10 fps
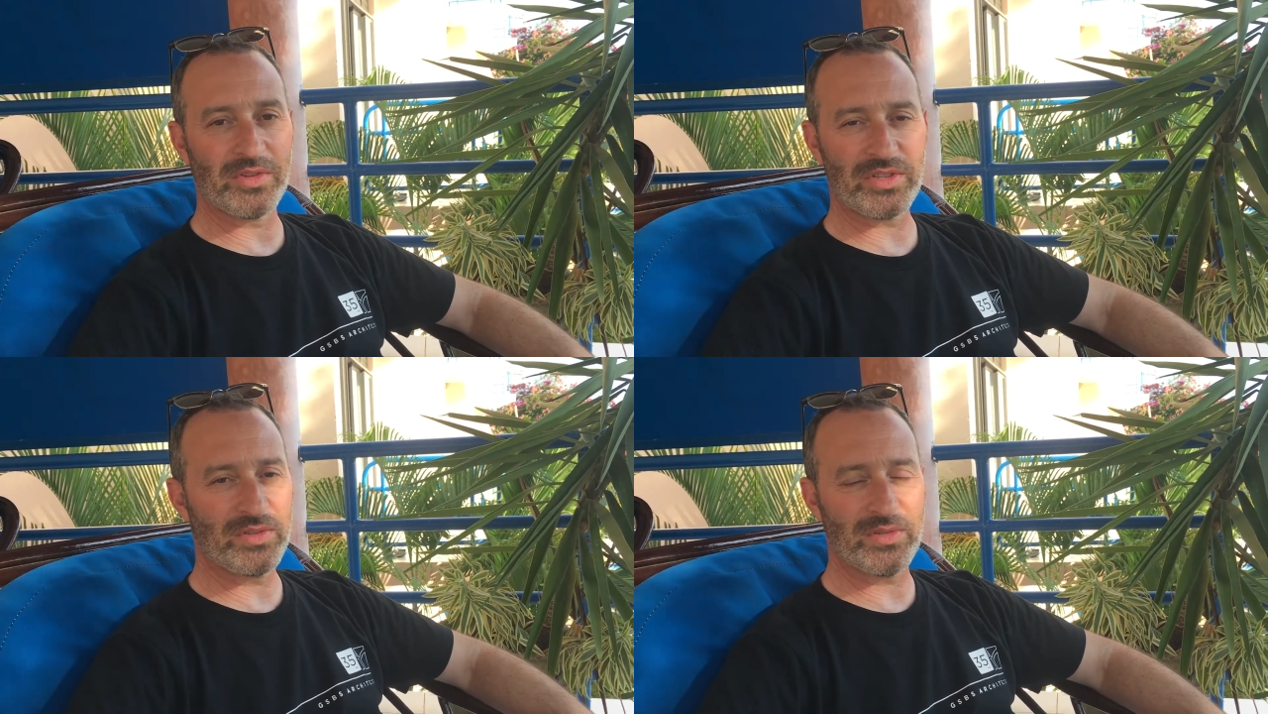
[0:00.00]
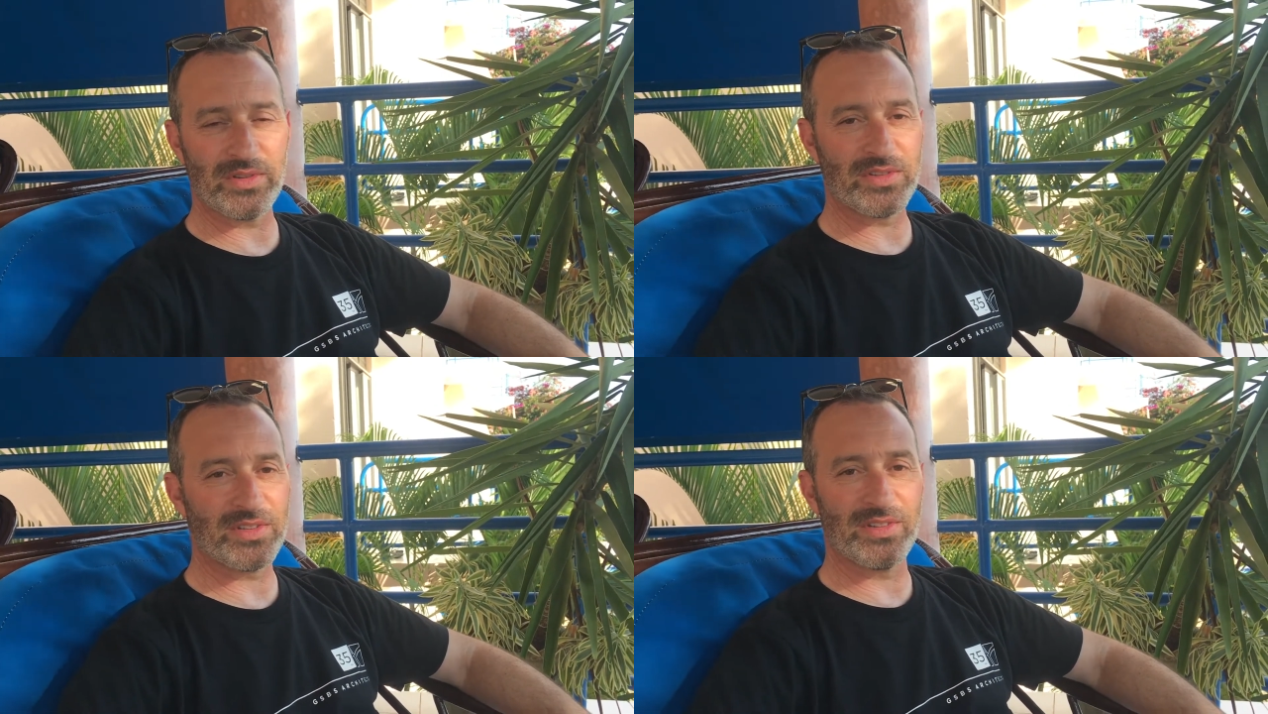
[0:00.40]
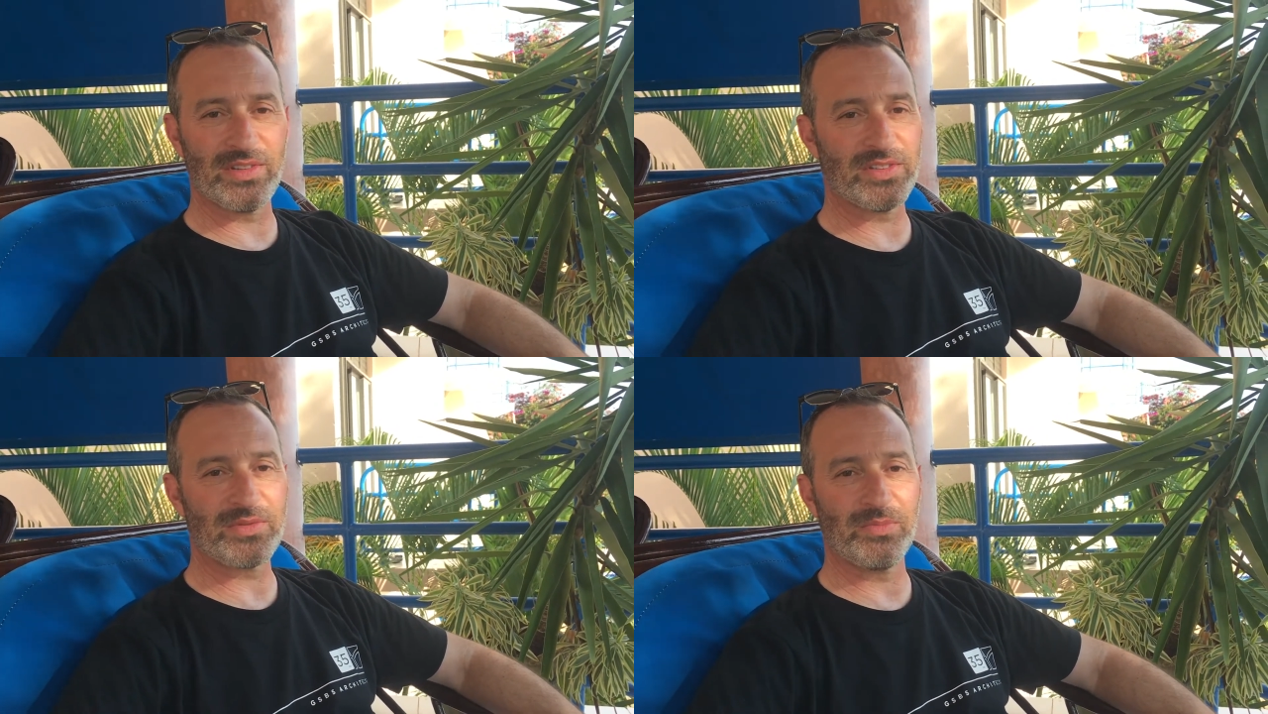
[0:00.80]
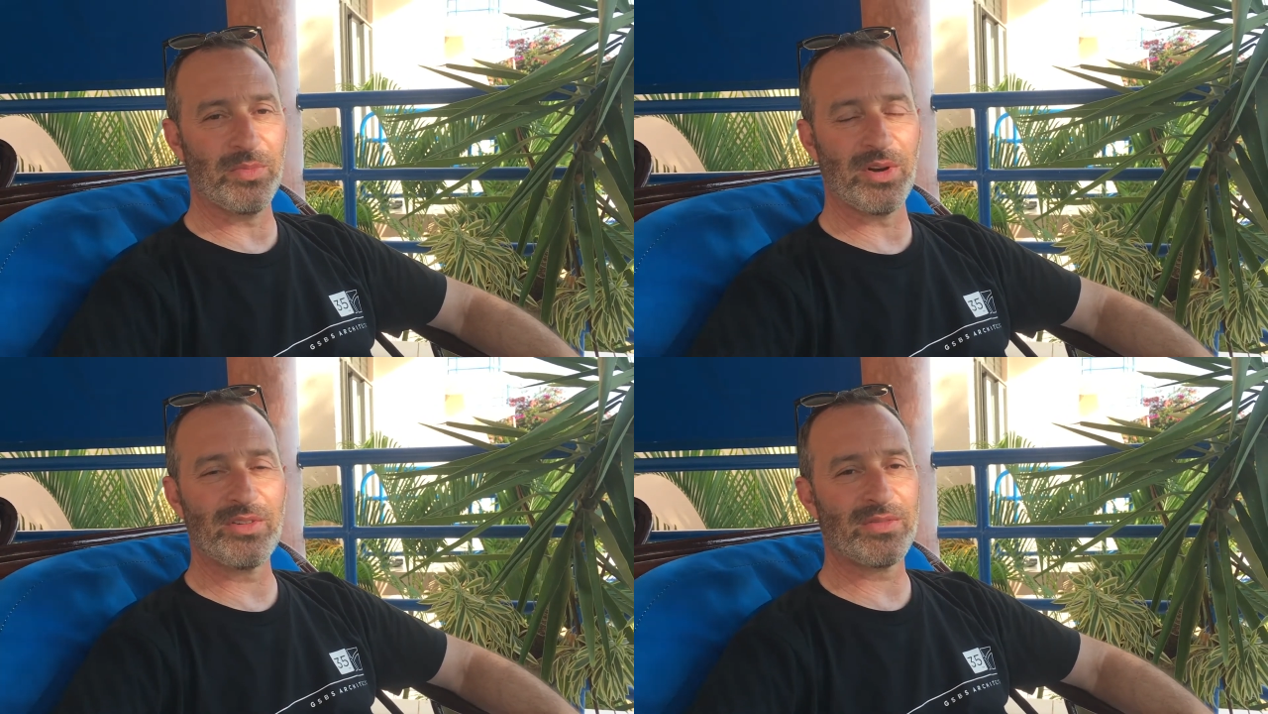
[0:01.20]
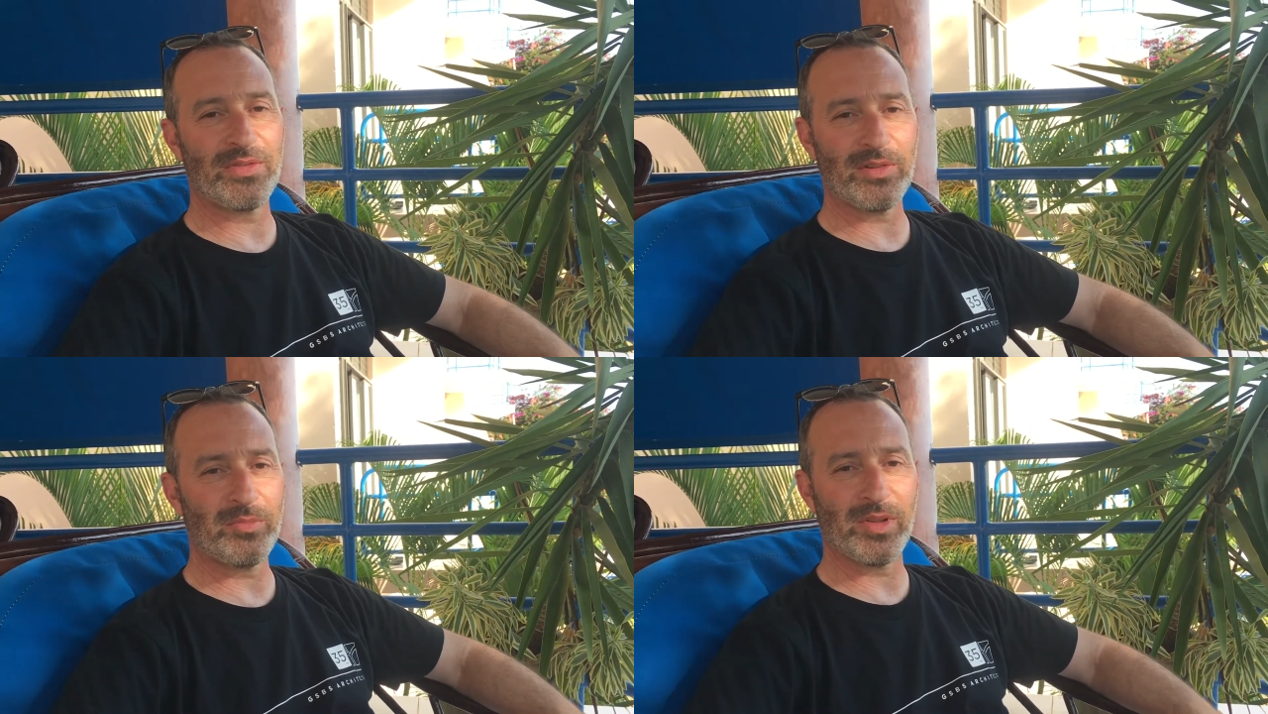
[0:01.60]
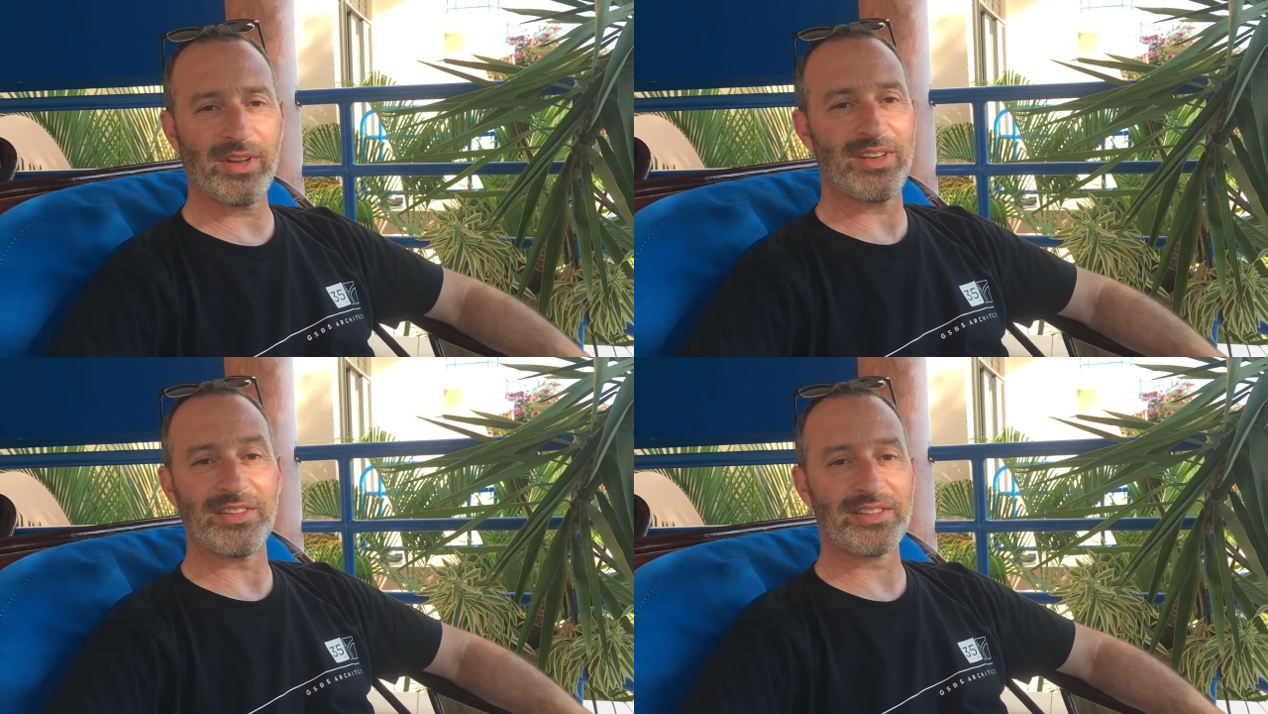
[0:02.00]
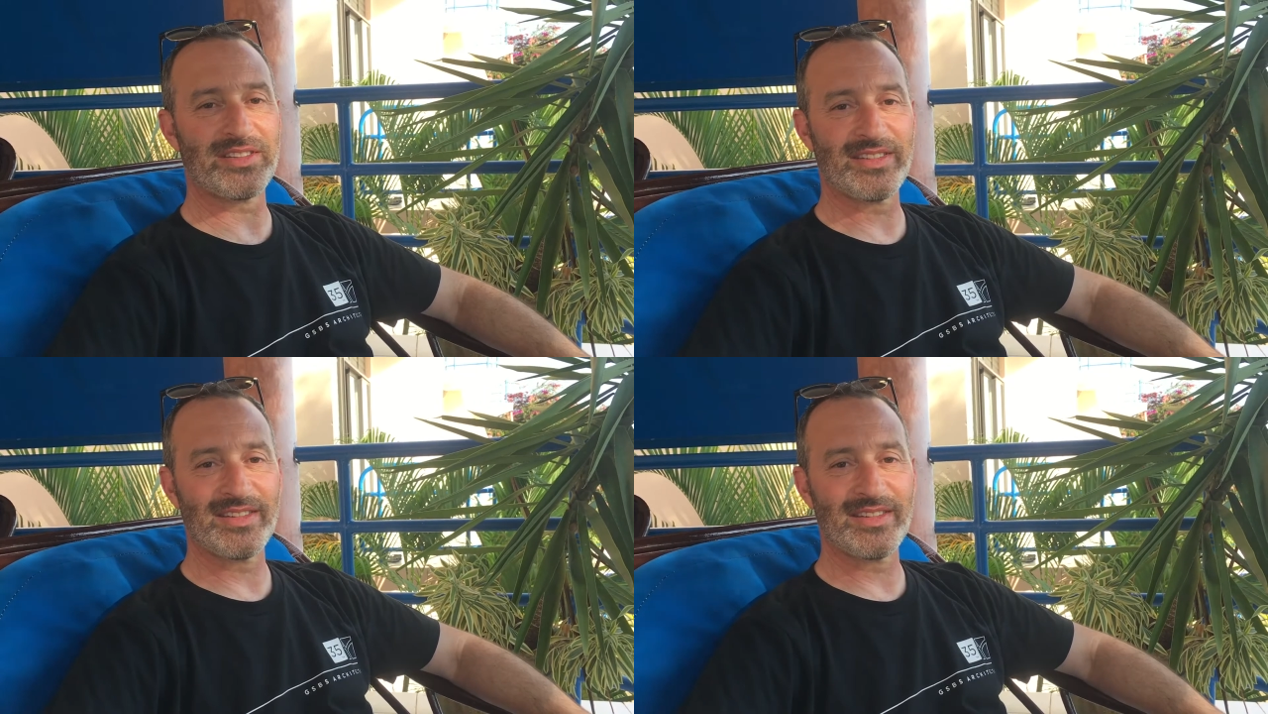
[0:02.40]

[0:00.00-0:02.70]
students in this wonderful place.